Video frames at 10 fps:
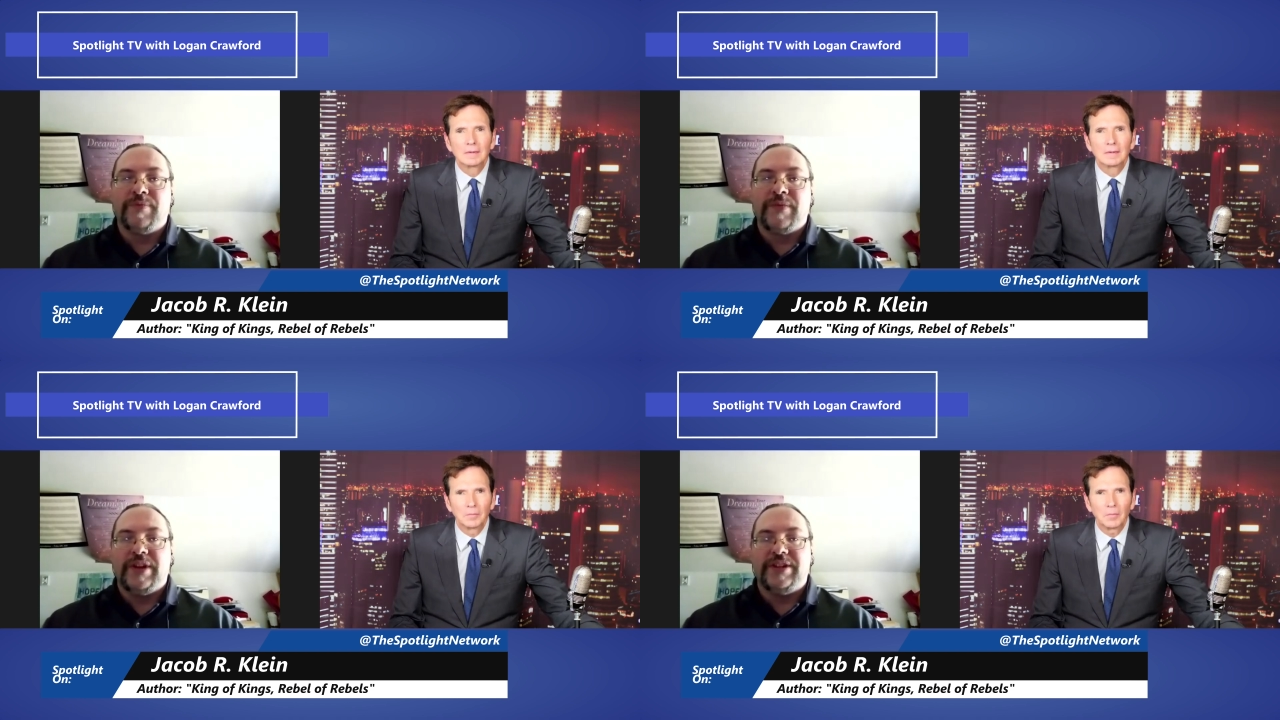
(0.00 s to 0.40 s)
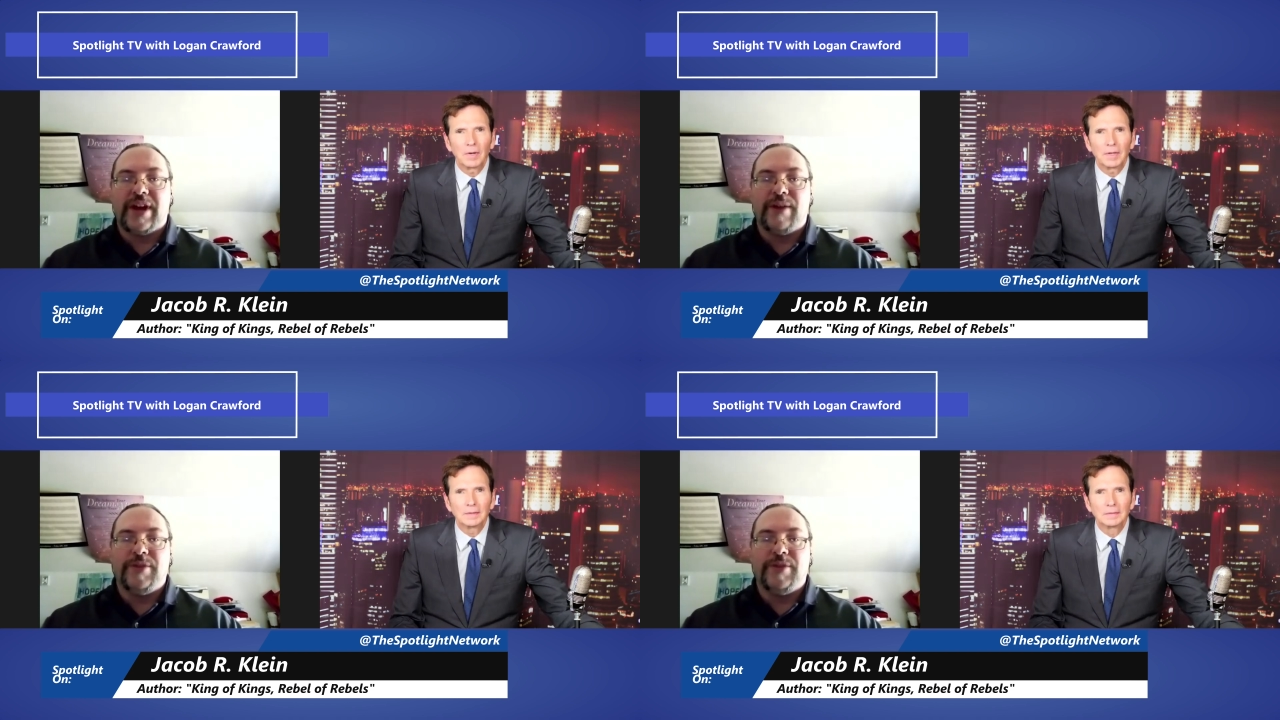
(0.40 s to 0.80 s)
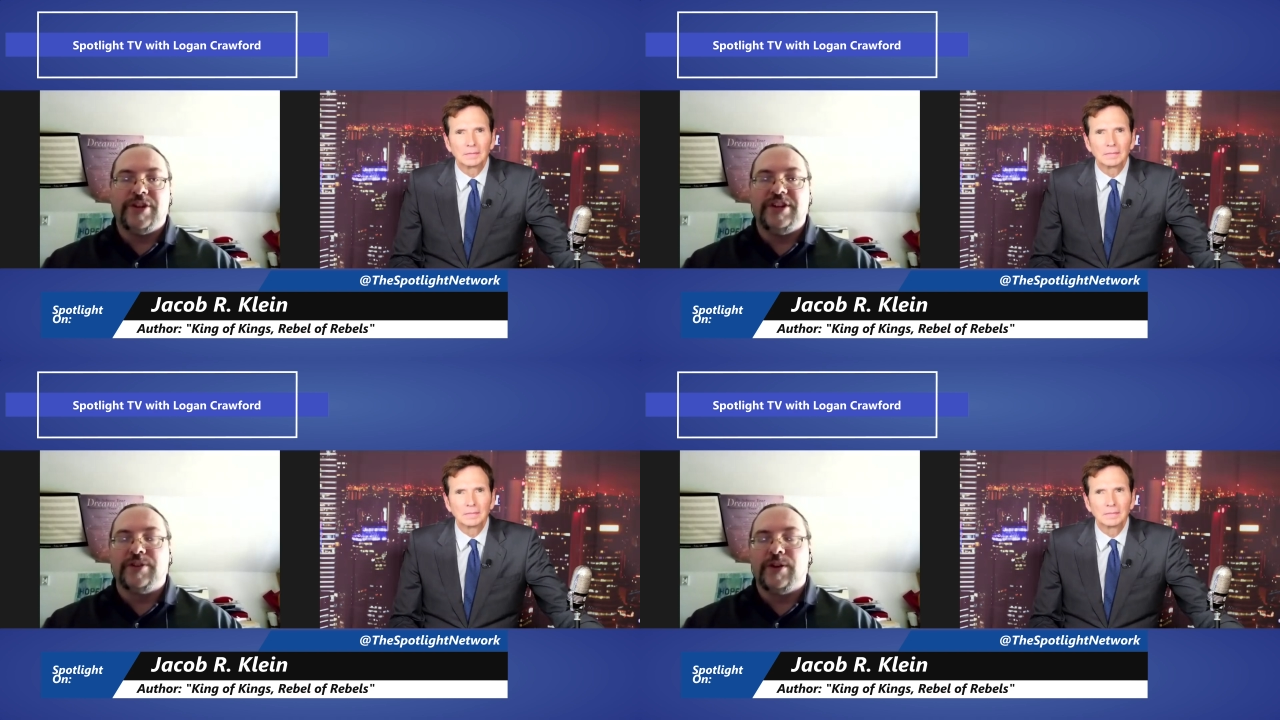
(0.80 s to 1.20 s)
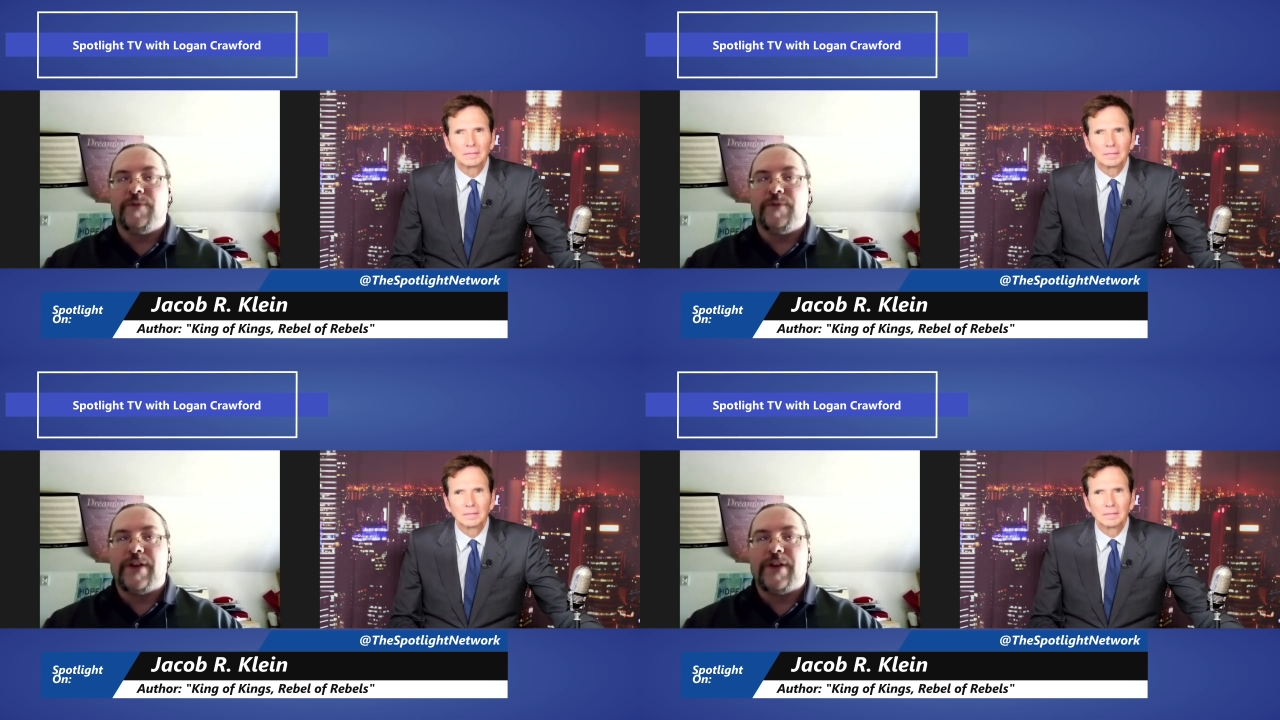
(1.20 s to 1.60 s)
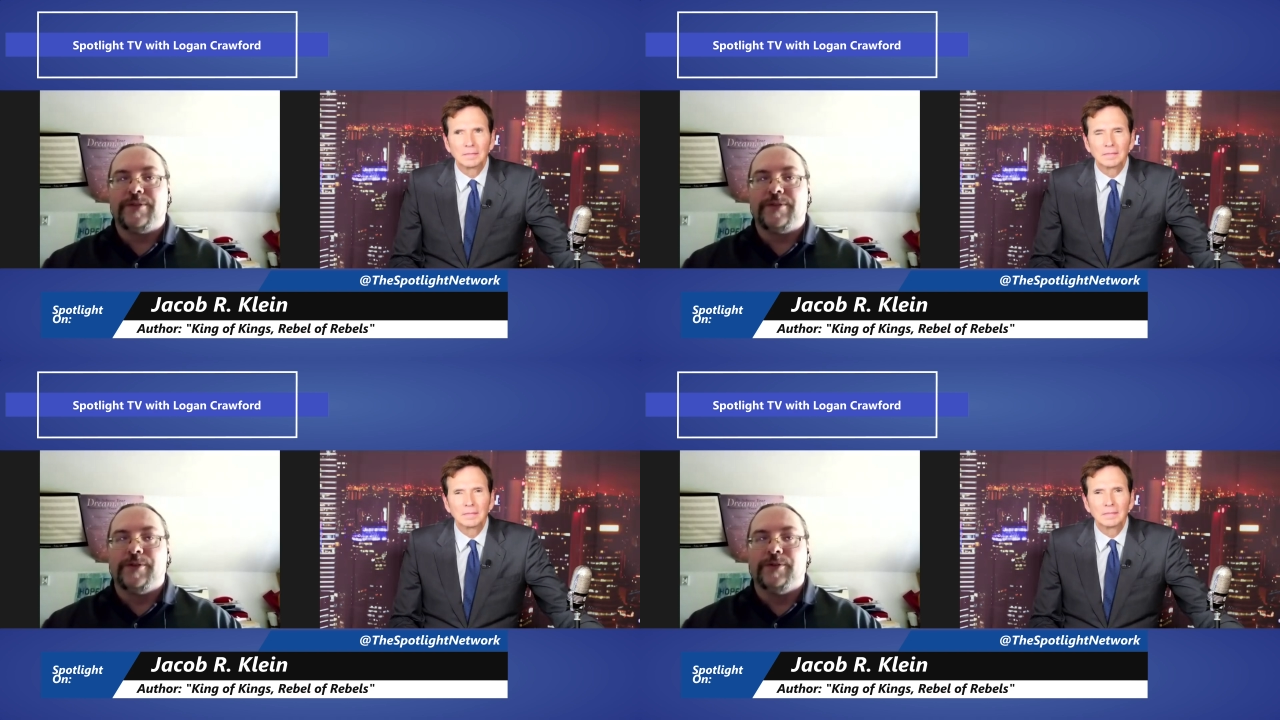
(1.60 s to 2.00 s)
Speaker 1: He's got a mission, he's going to follow
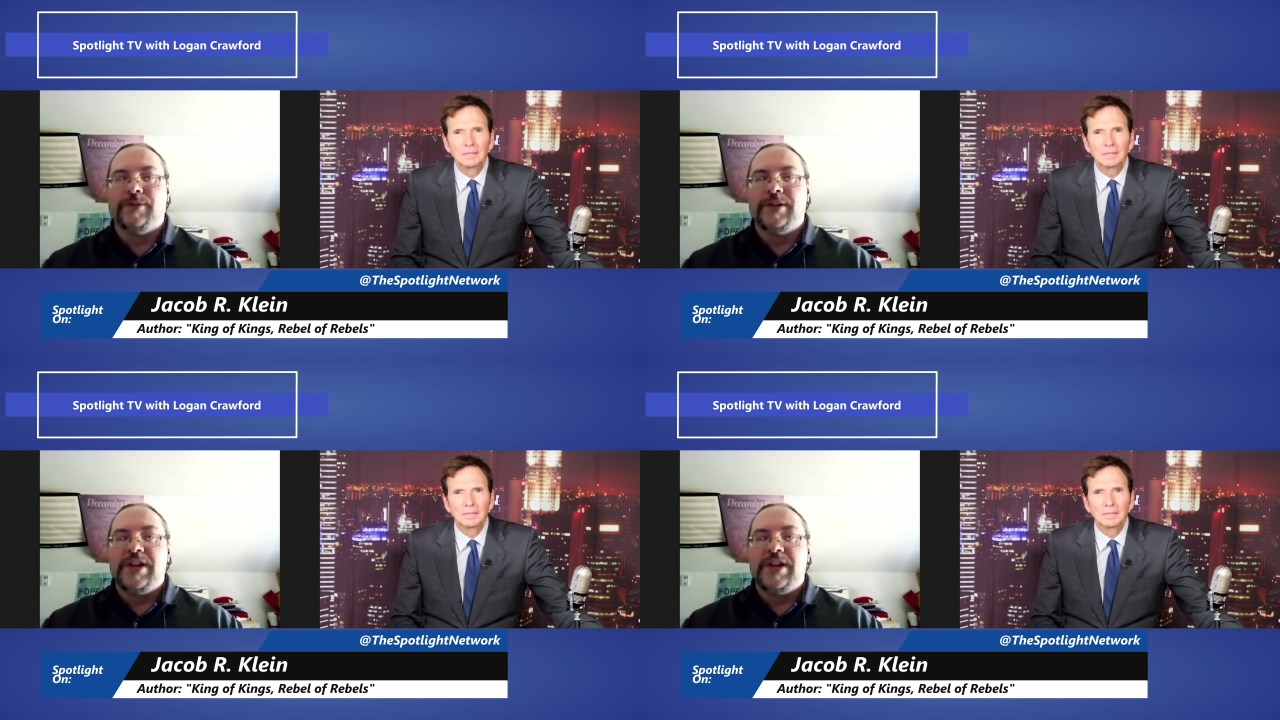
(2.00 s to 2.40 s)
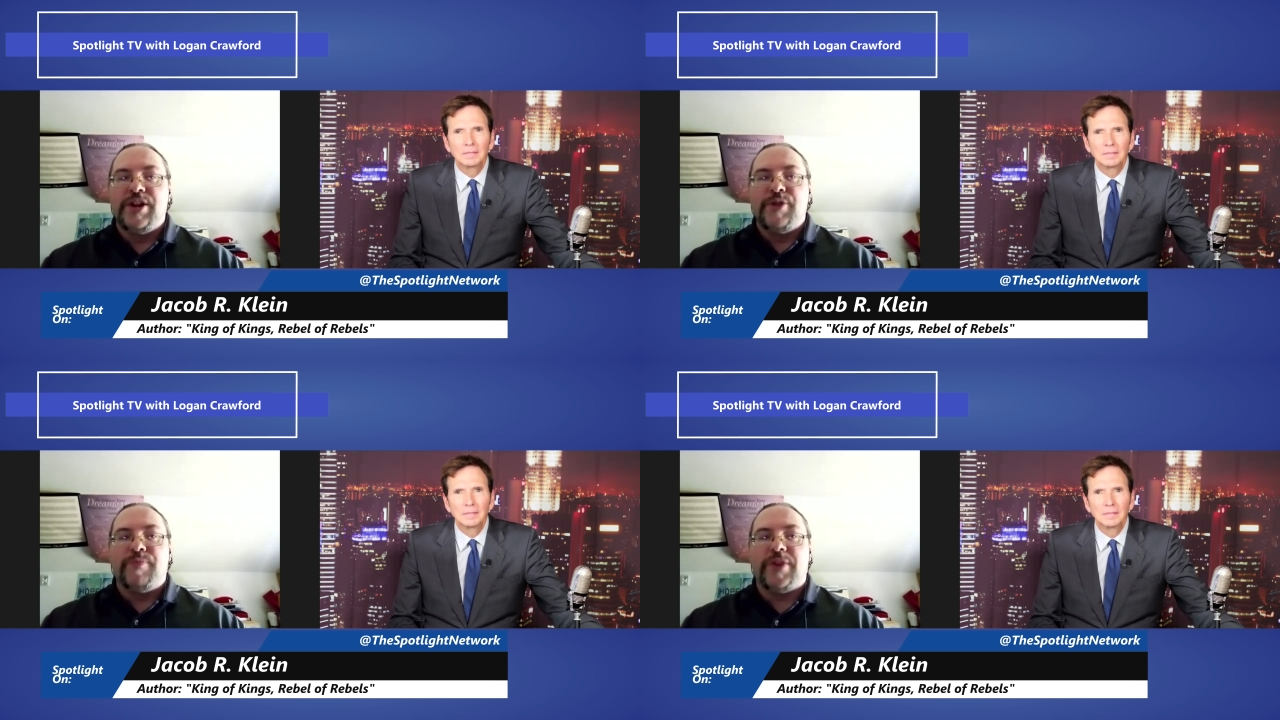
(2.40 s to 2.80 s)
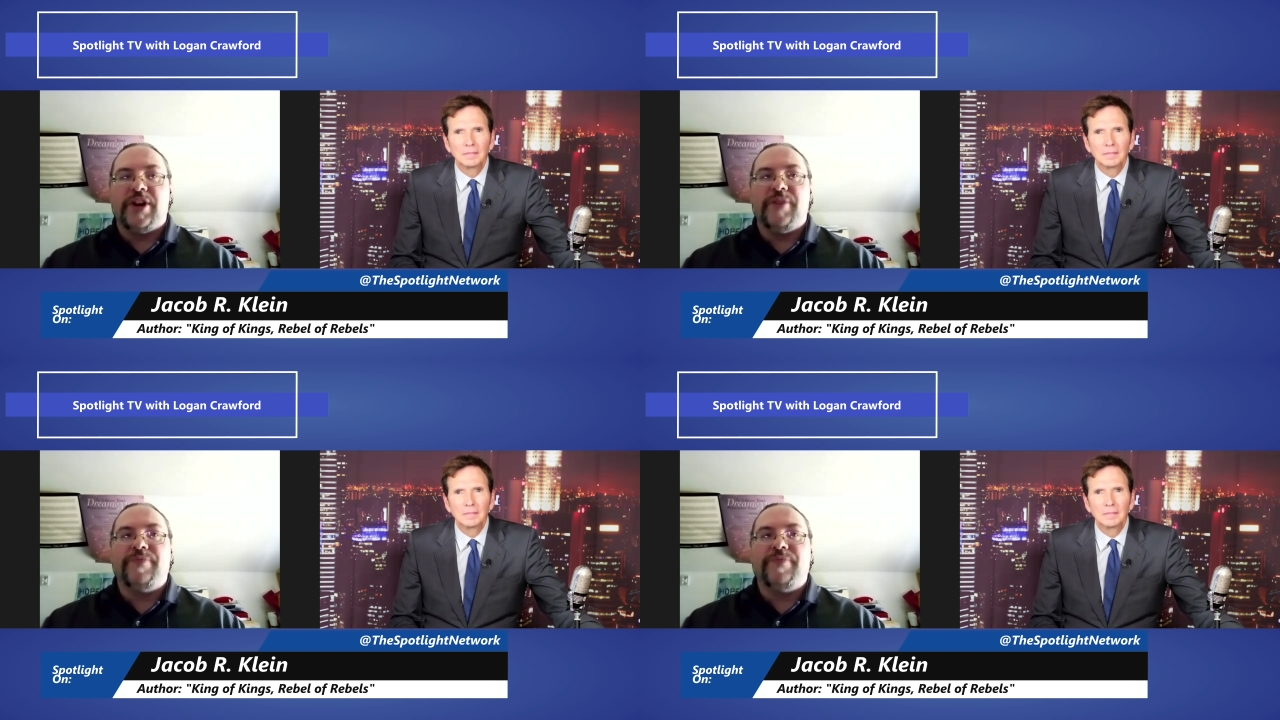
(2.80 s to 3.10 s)
through. But